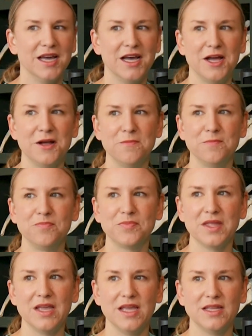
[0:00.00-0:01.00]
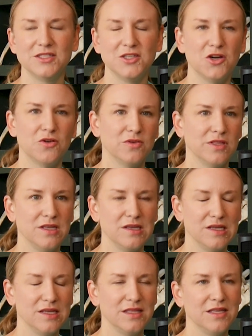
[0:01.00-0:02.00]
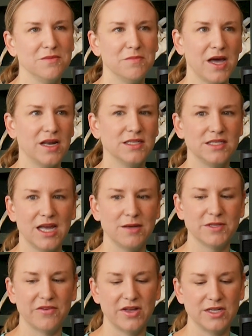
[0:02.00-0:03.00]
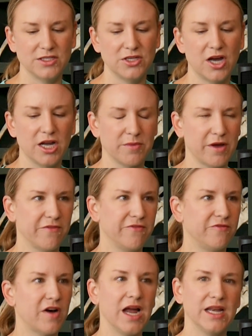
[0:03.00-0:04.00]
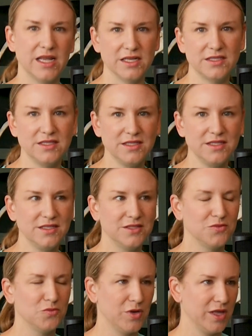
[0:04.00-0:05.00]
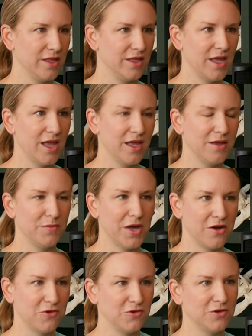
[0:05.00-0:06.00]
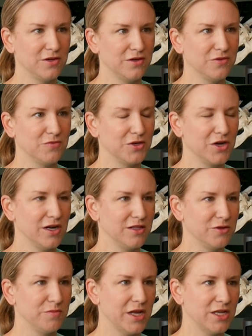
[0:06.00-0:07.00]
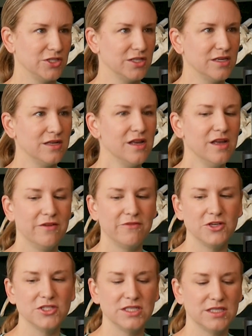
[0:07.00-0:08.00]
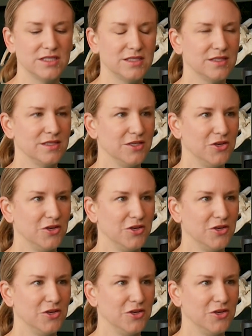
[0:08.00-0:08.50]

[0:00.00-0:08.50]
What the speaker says: And so the amount of times I've had to talk about finances with a pet owner regarding their patient versus,